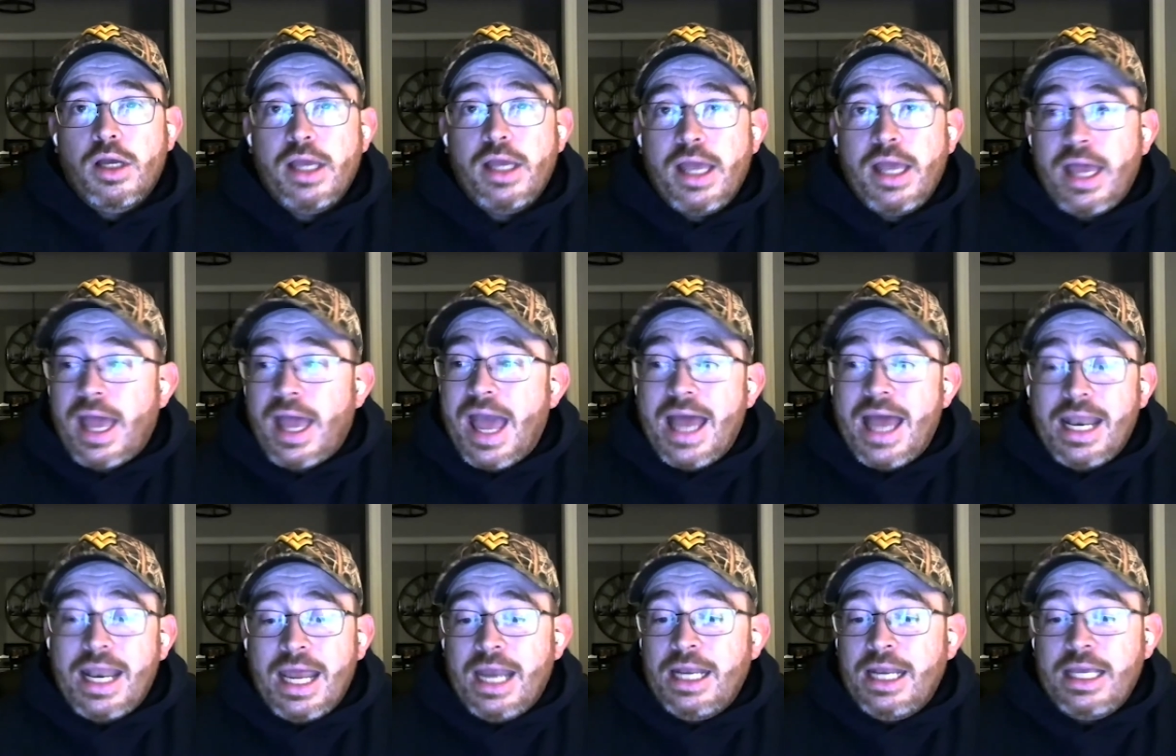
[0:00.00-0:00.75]

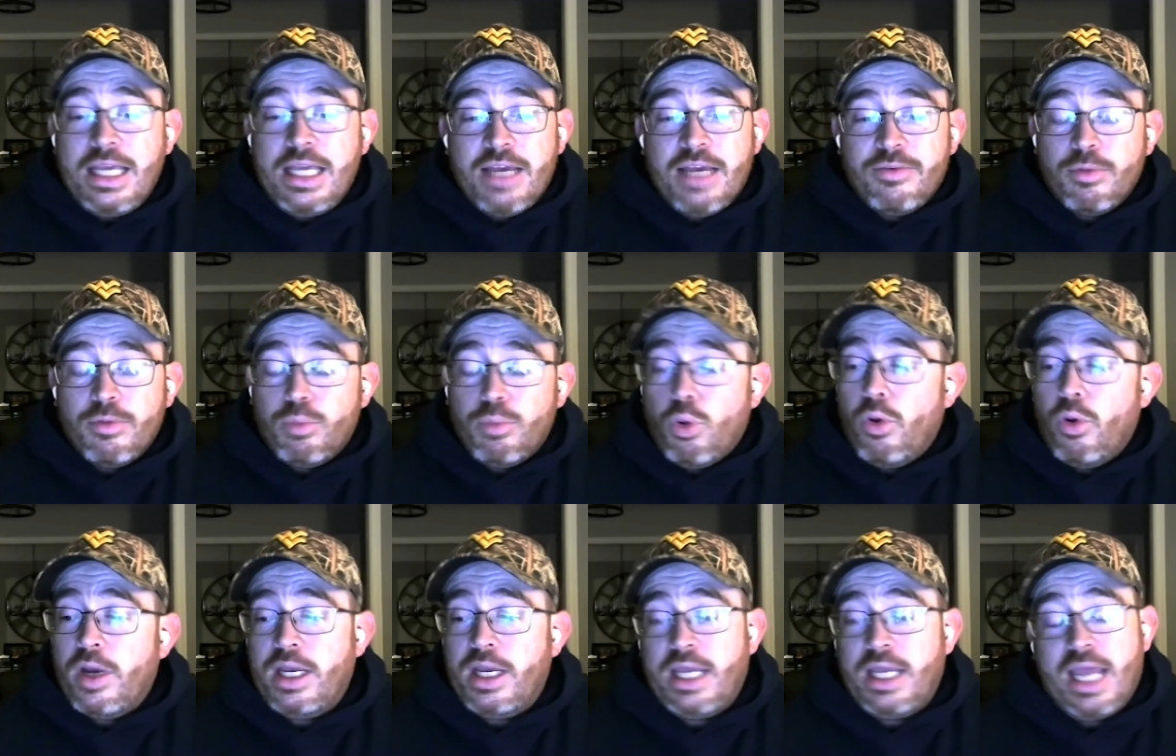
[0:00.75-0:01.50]
at any given
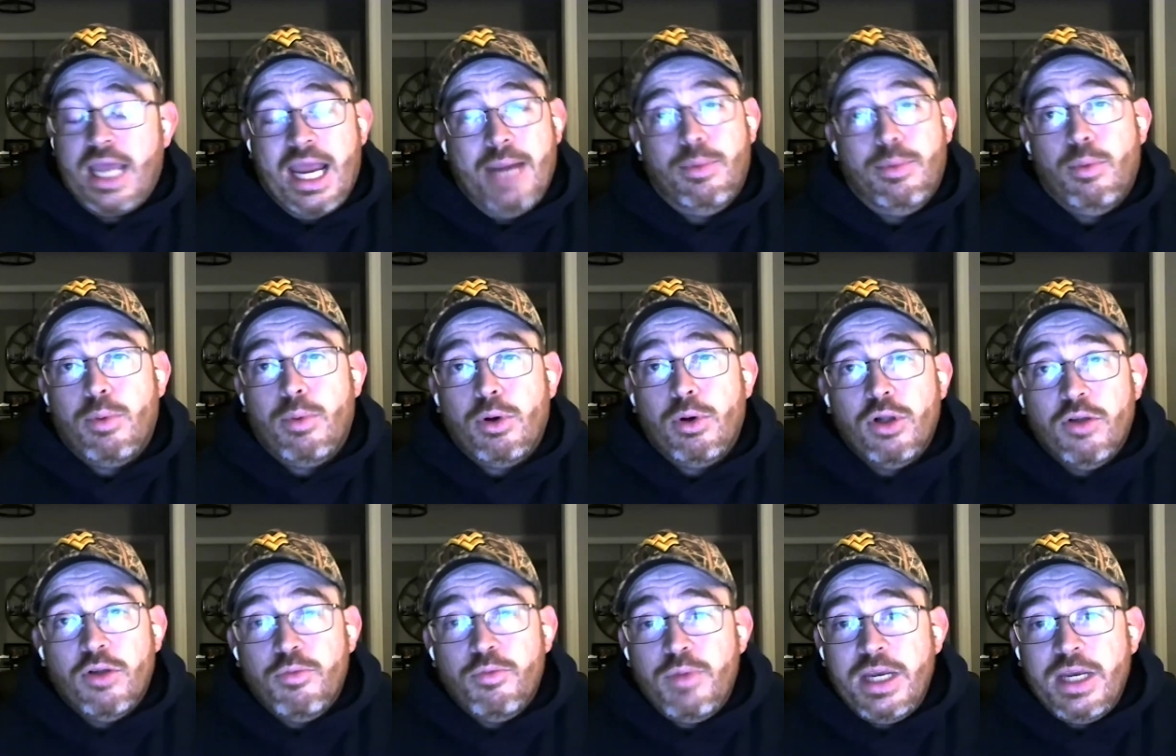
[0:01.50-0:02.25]
point
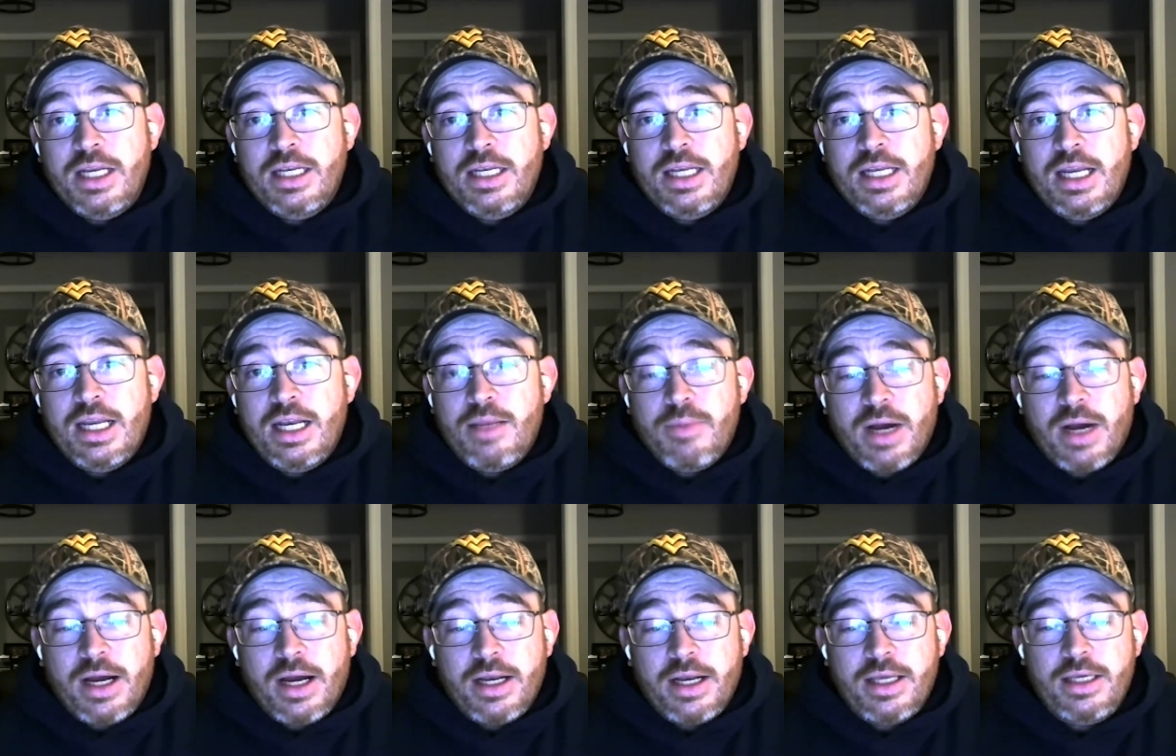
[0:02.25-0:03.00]
capable of beating
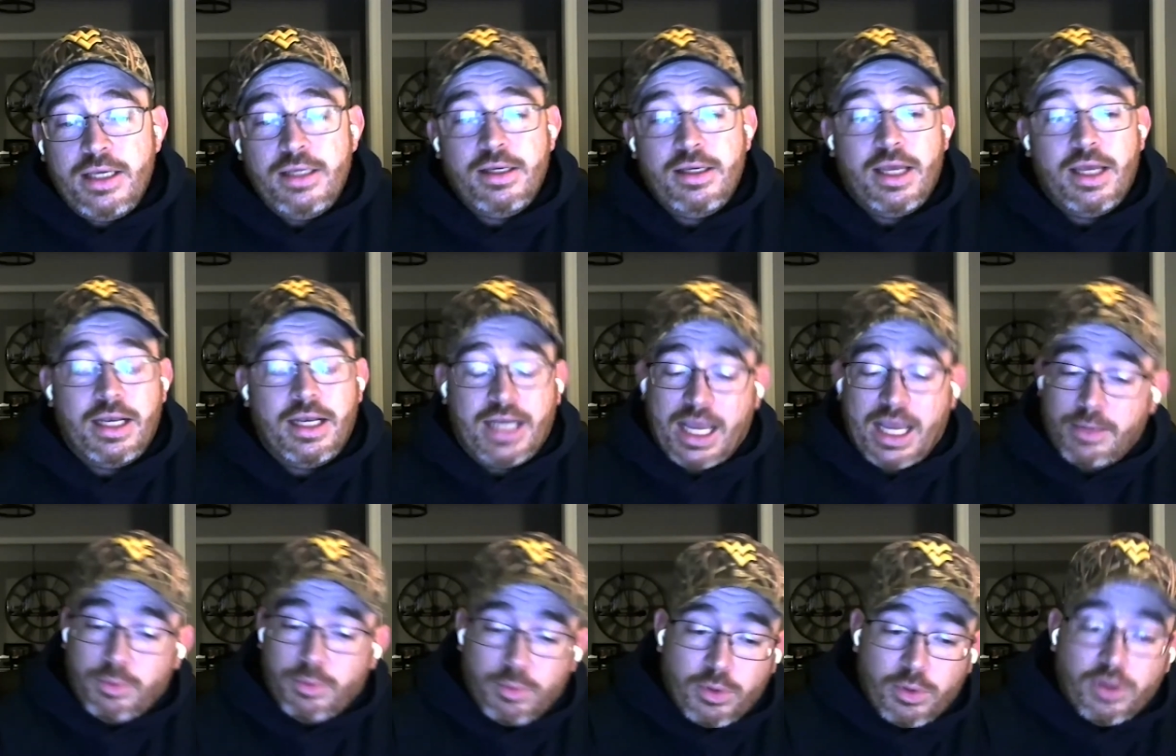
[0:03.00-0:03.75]
anybody and
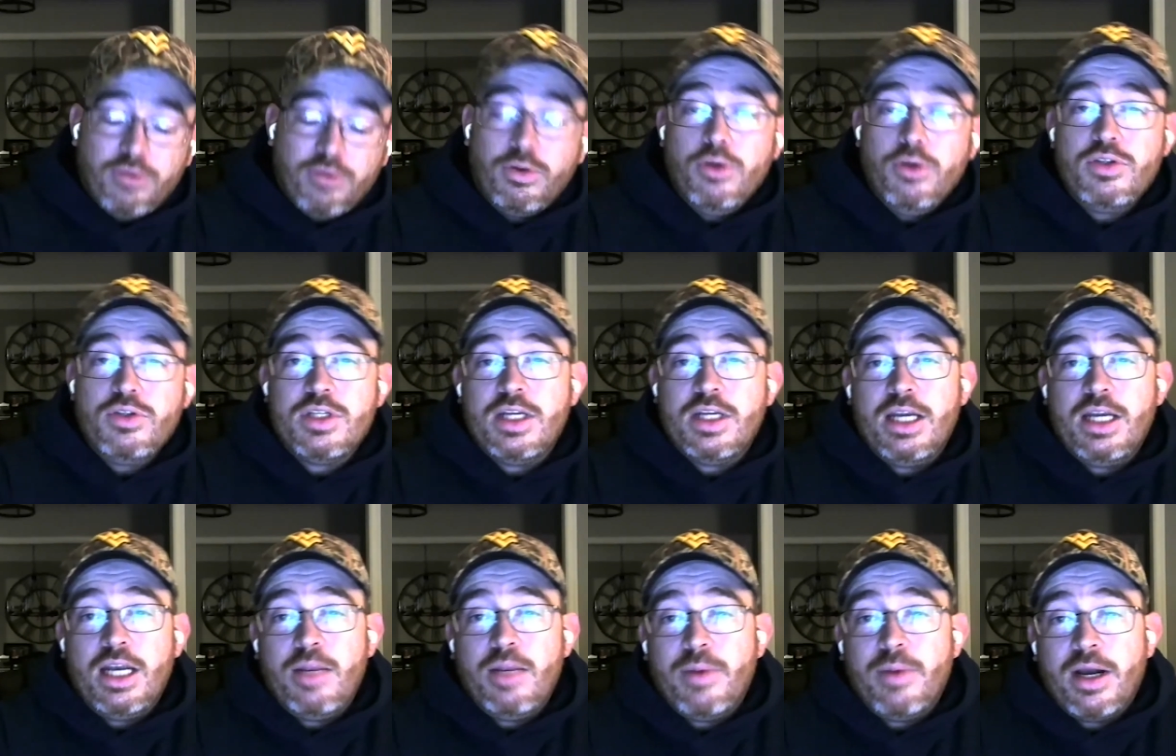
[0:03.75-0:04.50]
capable of losing to
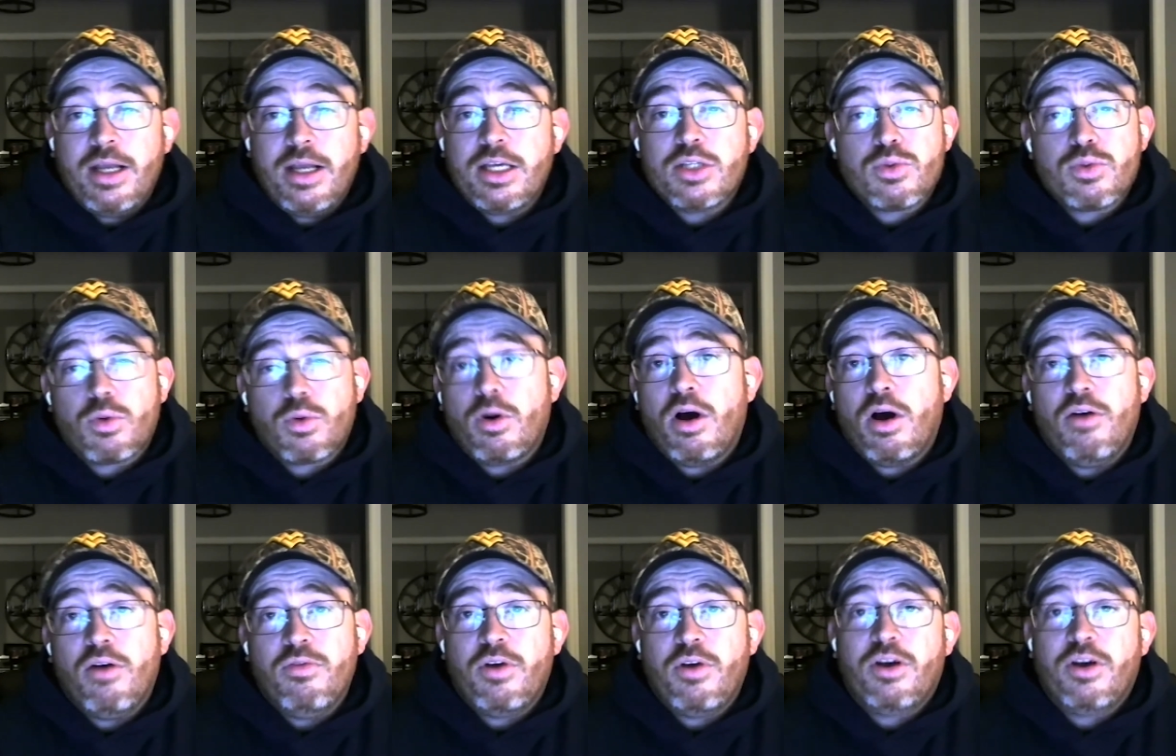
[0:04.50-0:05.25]
anybody because we're
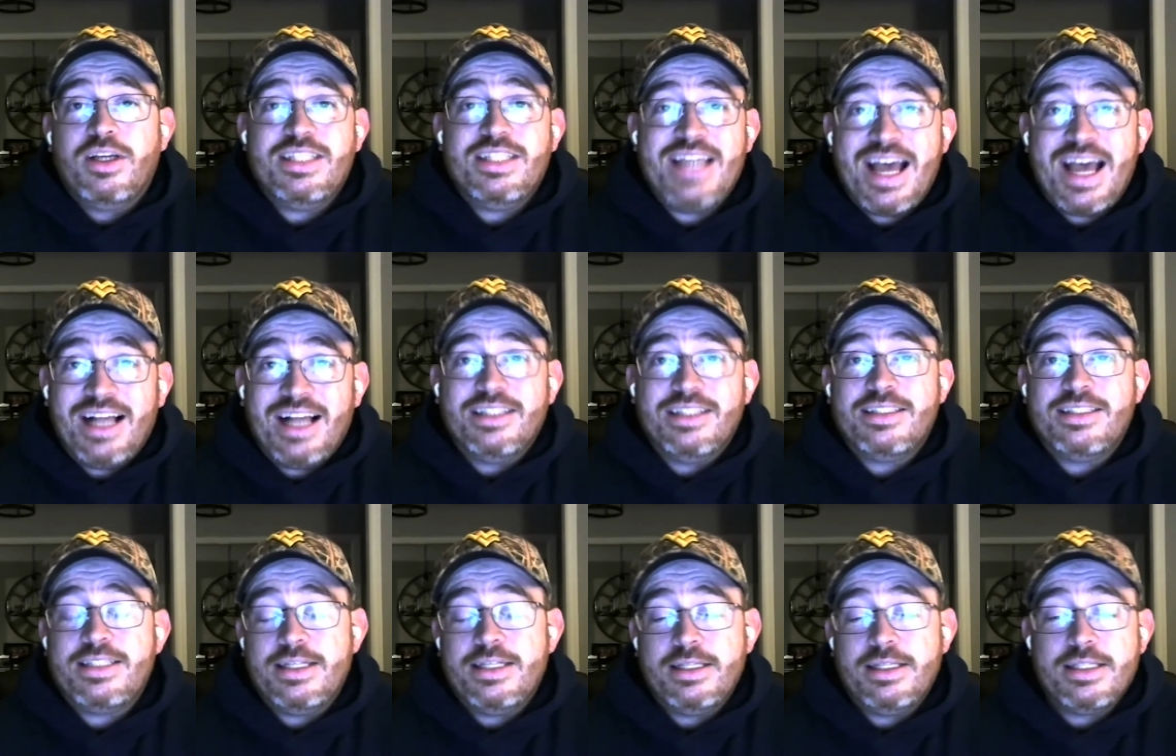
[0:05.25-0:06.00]
all very
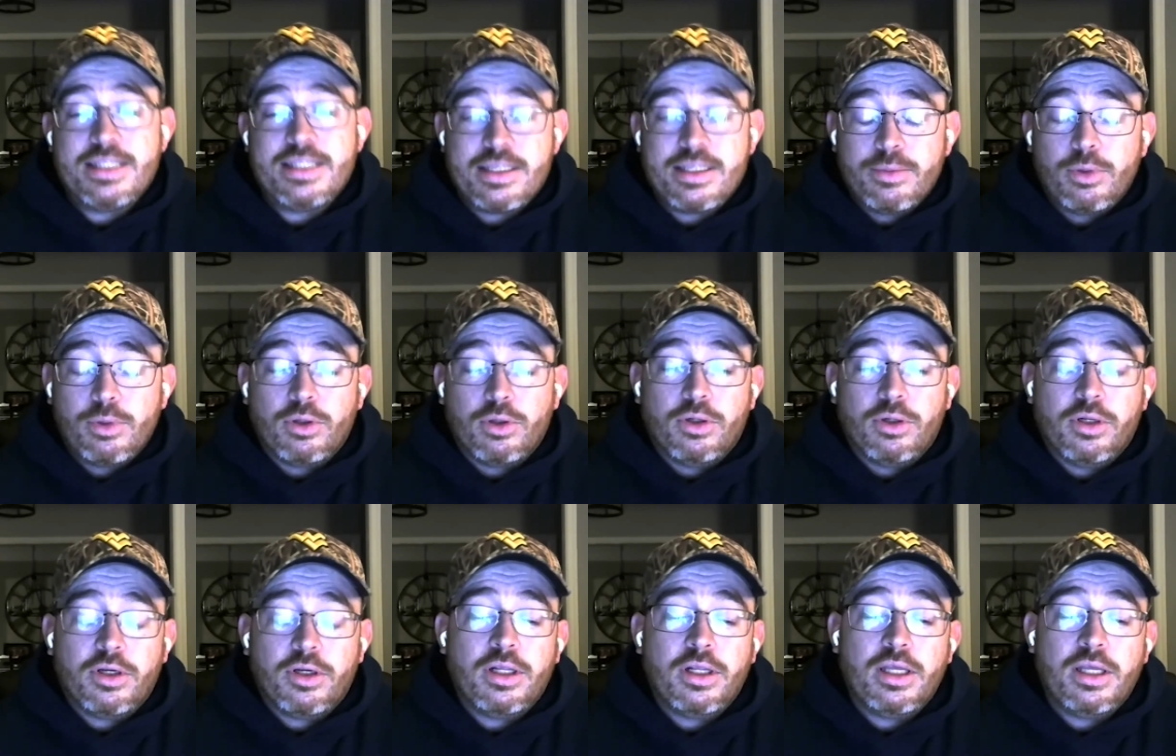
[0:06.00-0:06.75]
talented
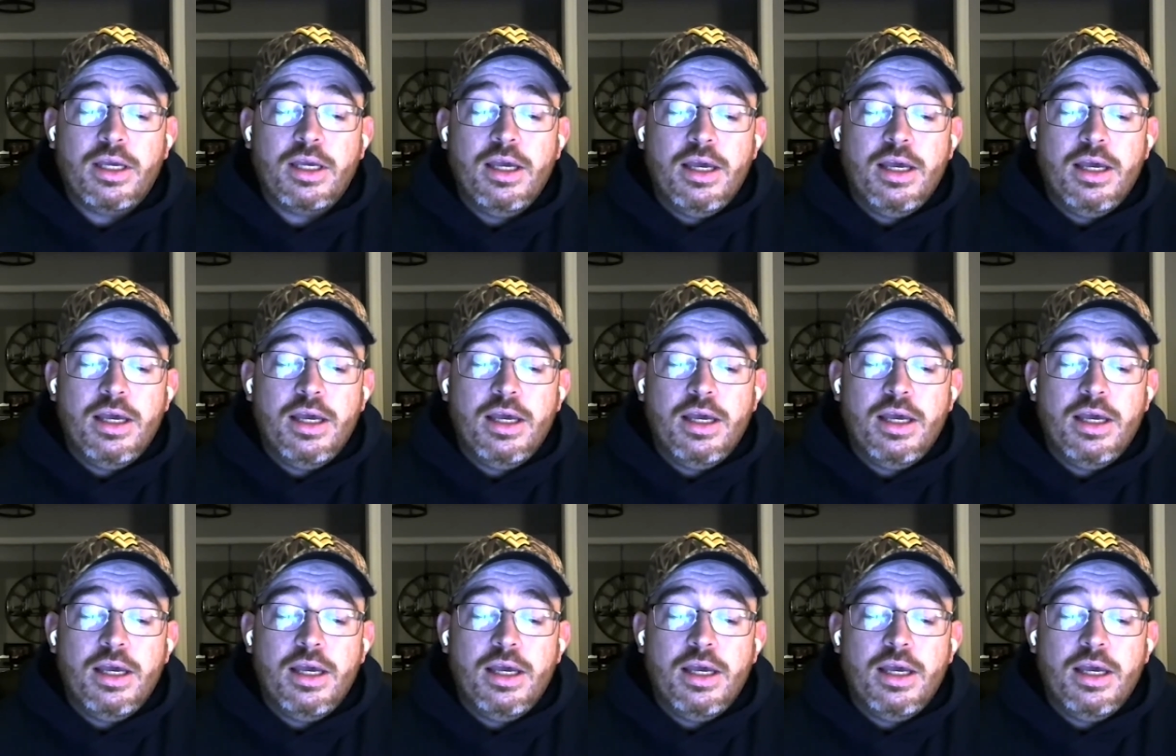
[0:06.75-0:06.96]
similarly.